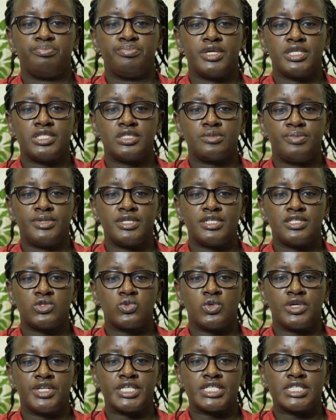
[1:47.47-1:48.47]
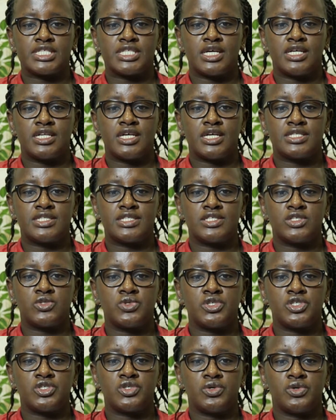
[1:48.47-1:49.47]
best placed to understand her
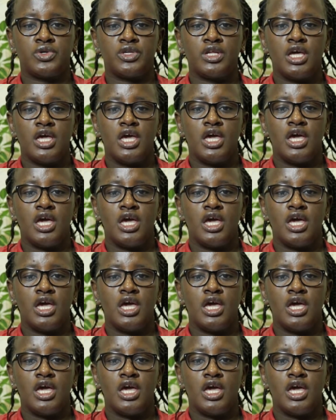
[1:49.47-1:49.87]
situation